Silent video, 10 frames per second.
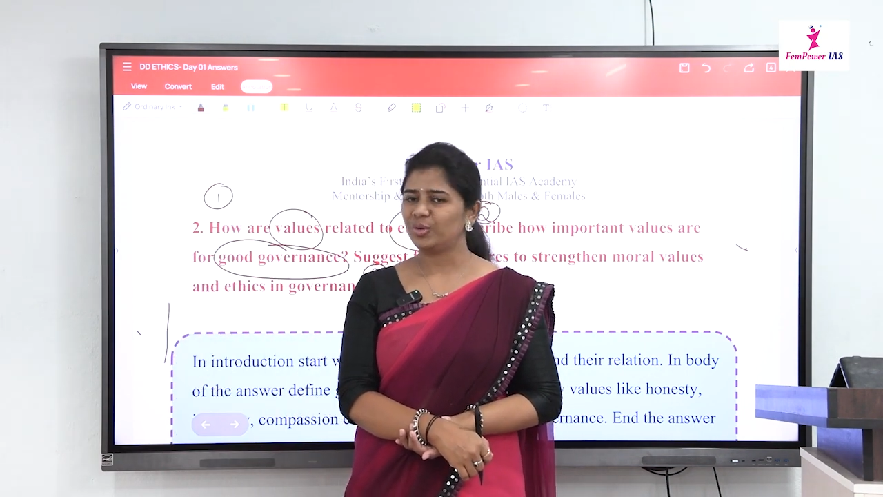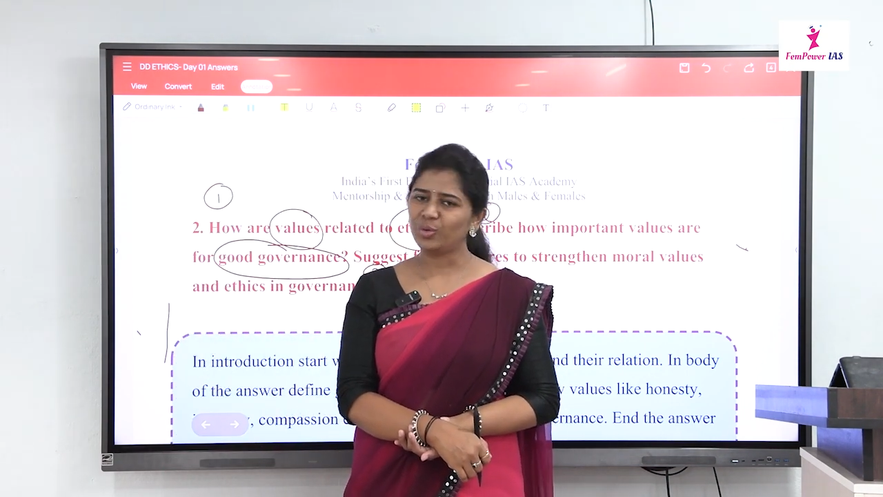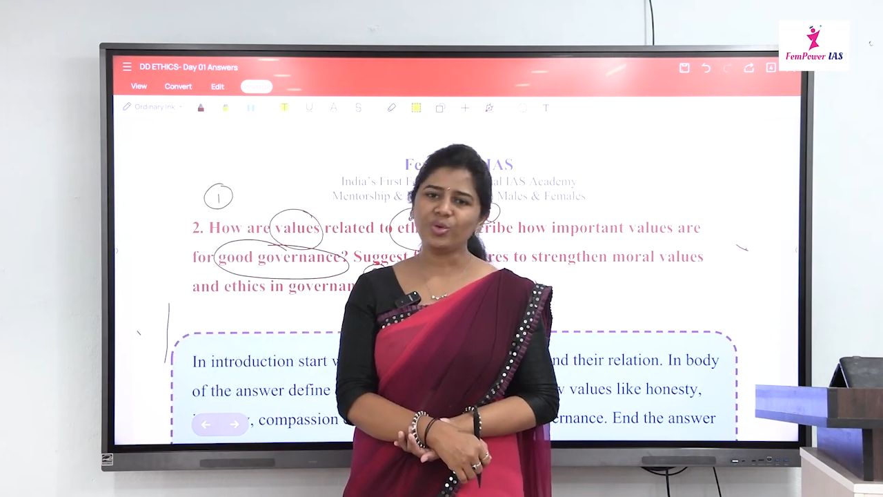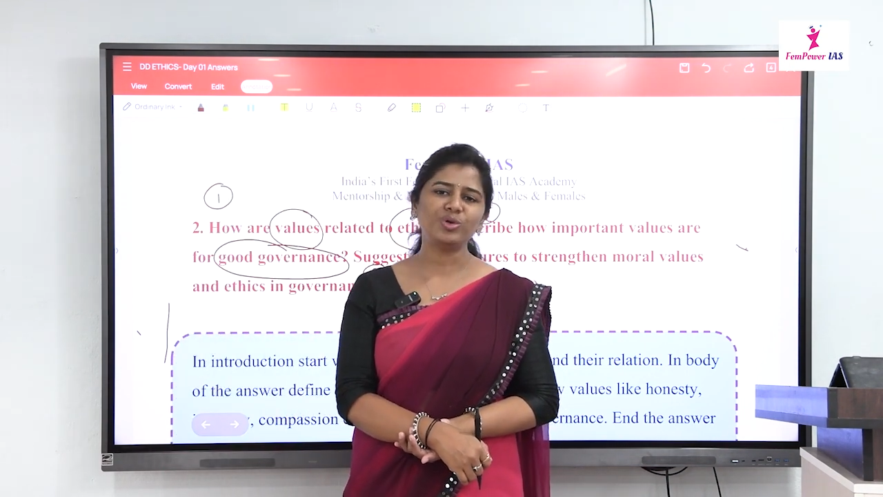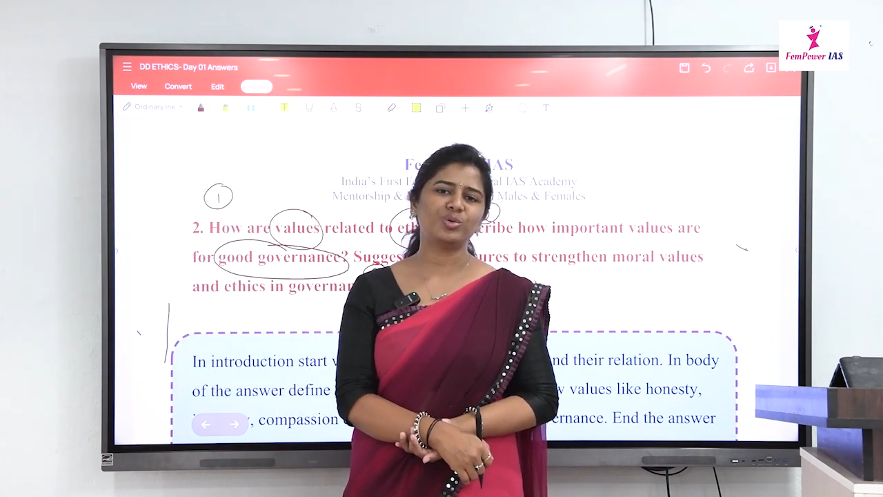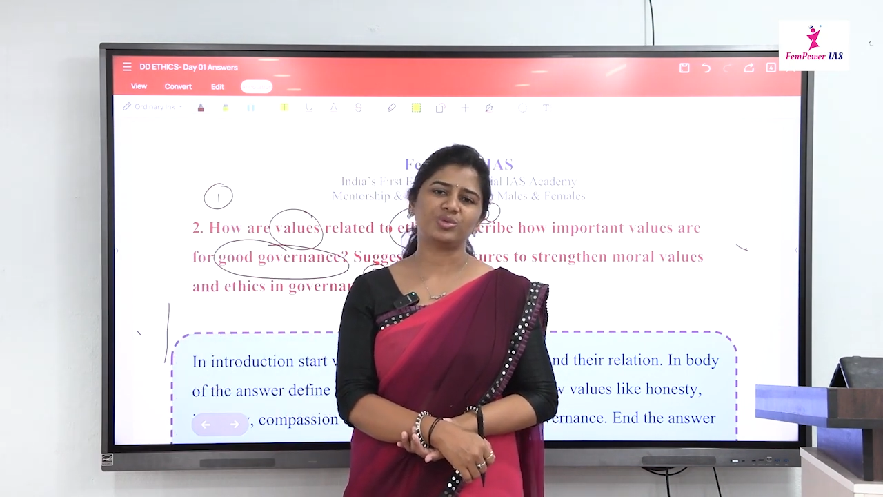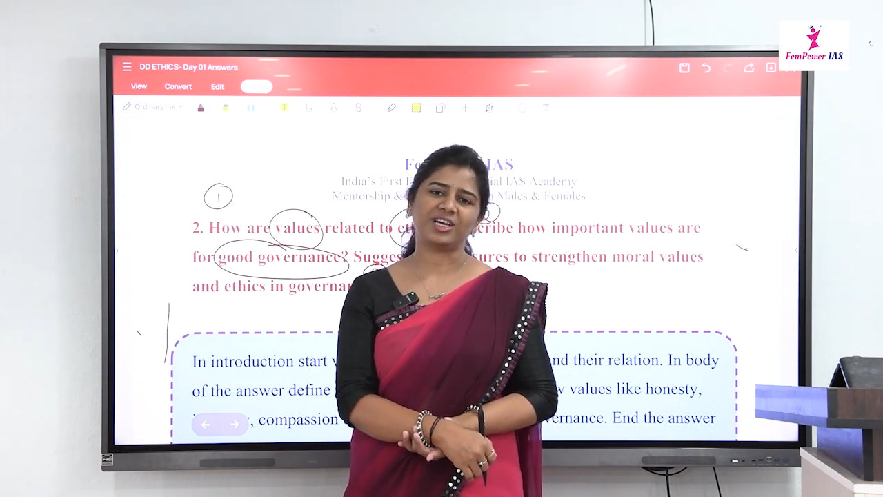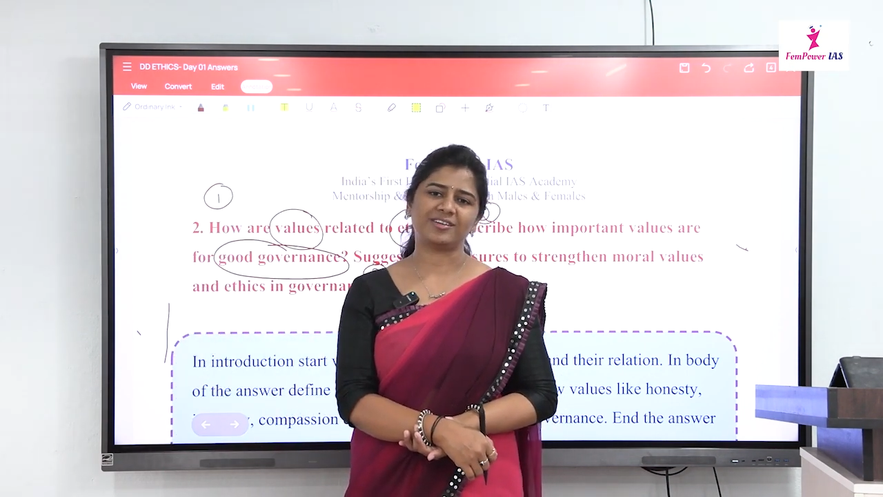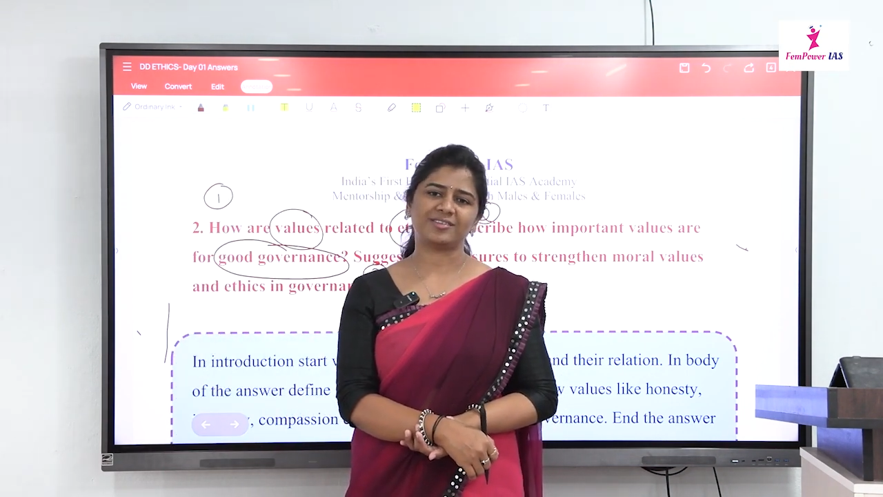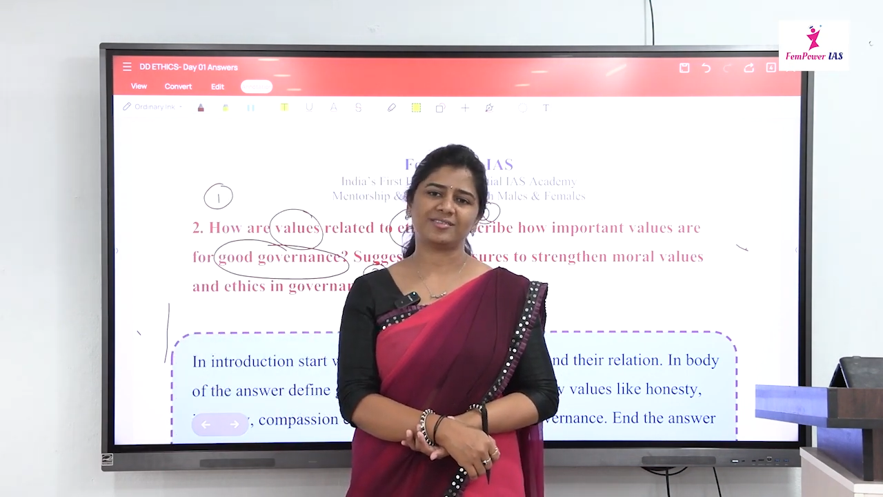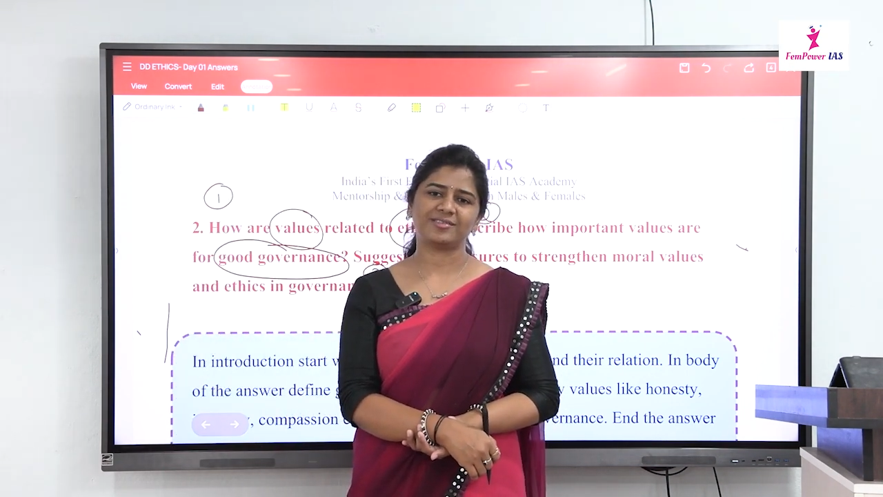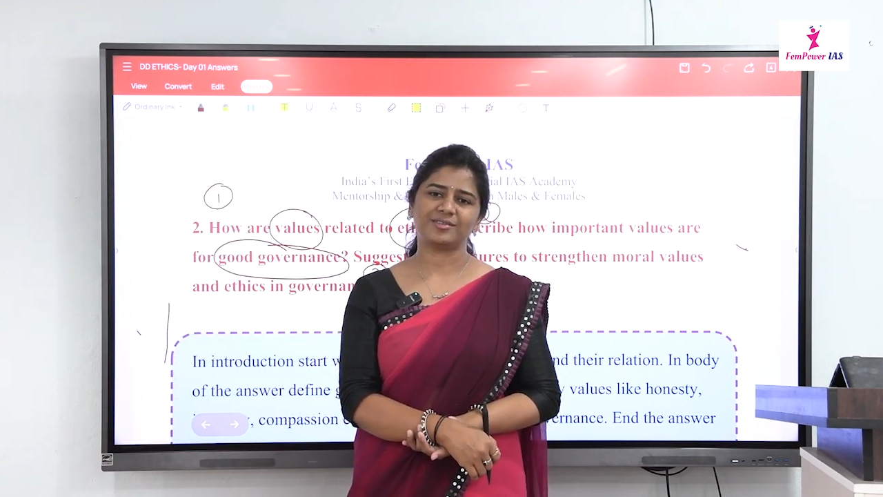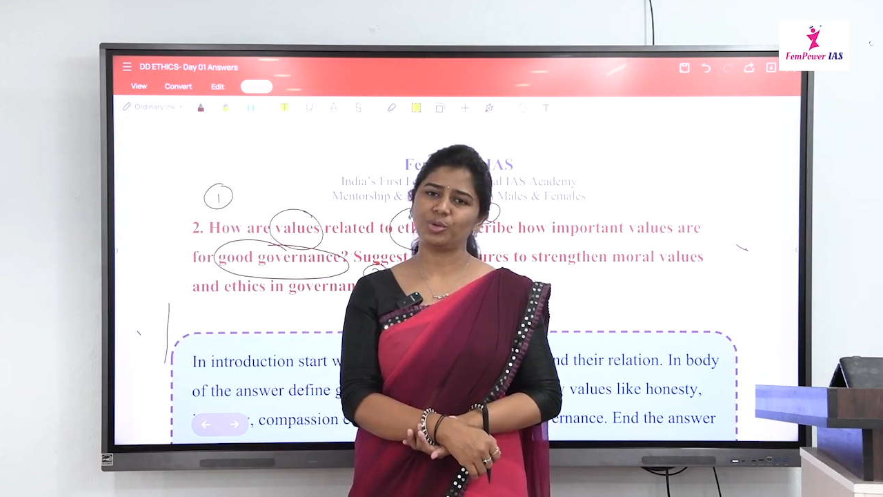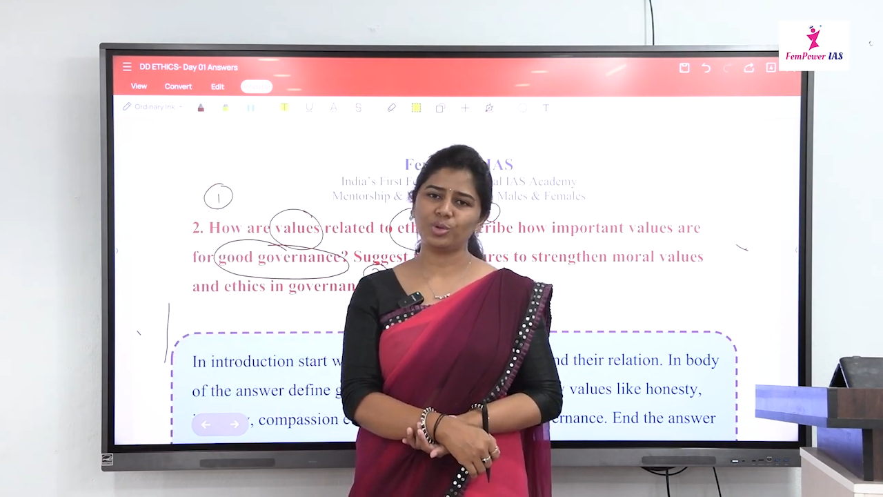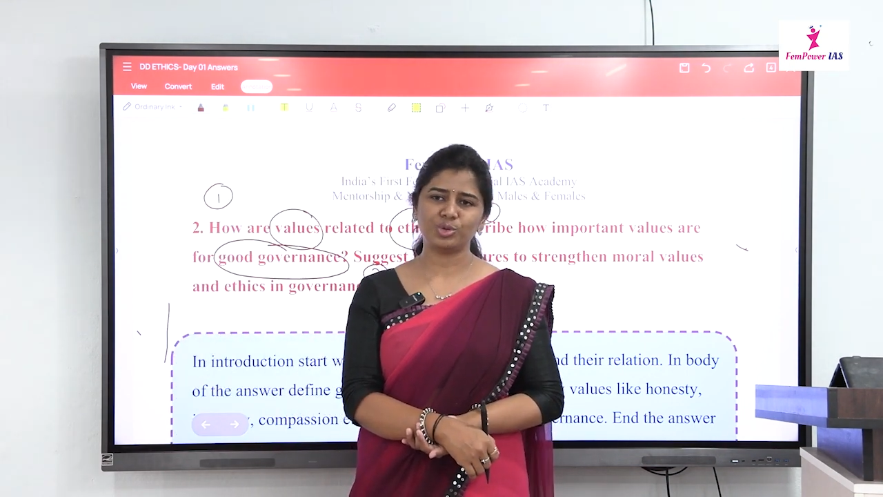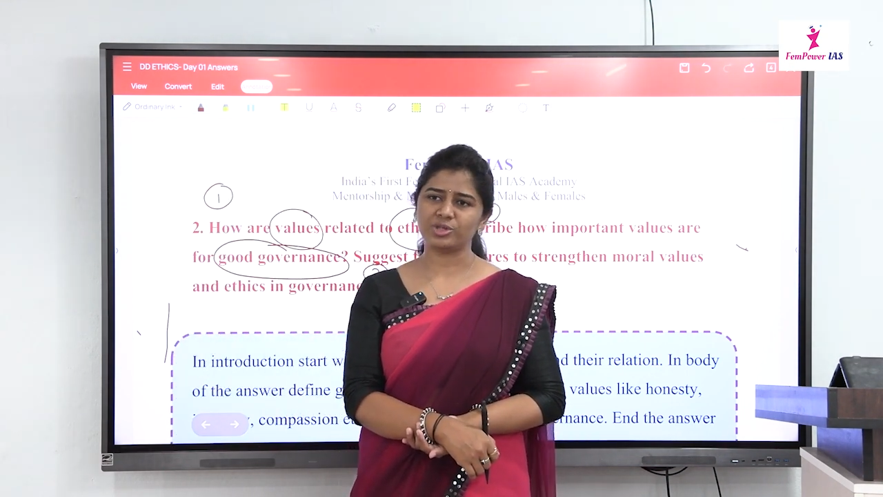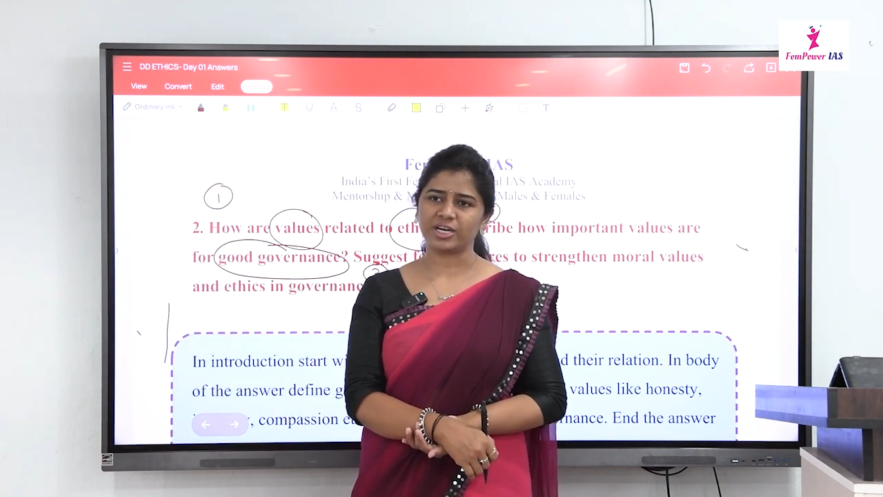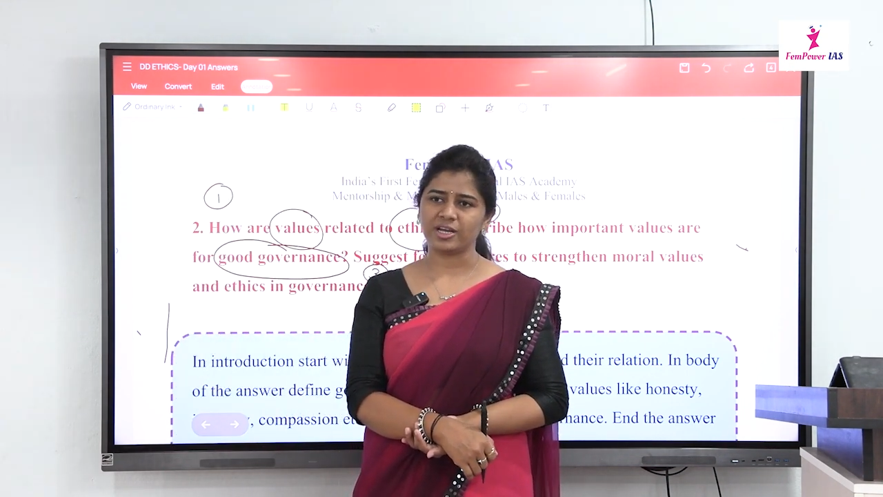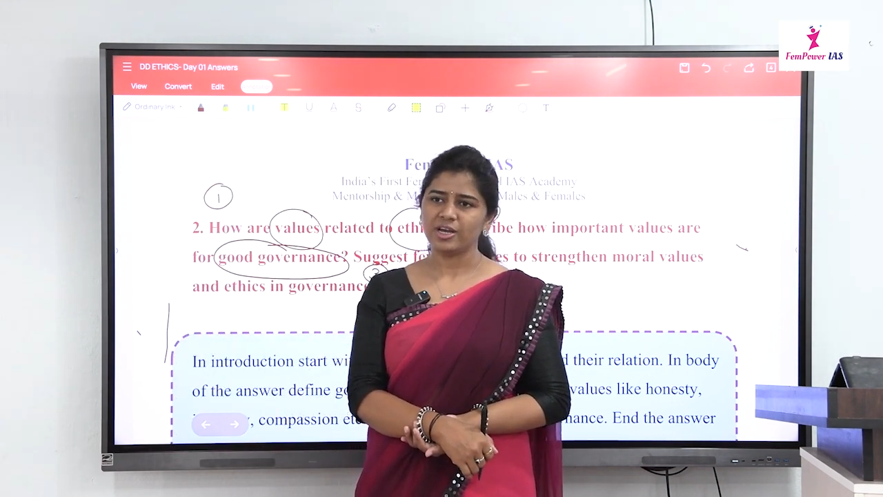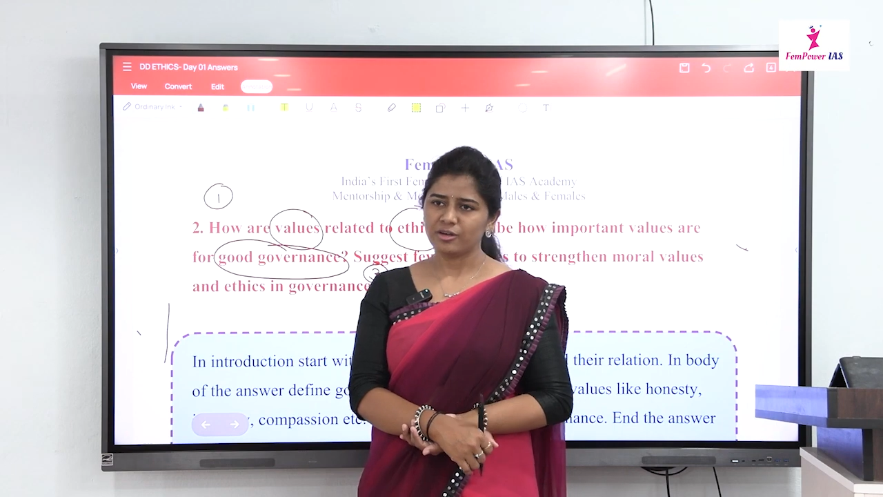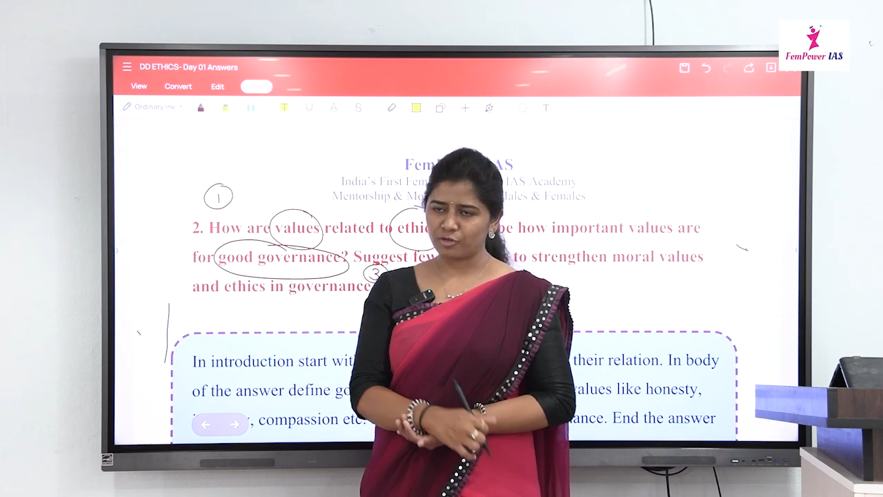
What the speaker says: Don't do that. Don't do that.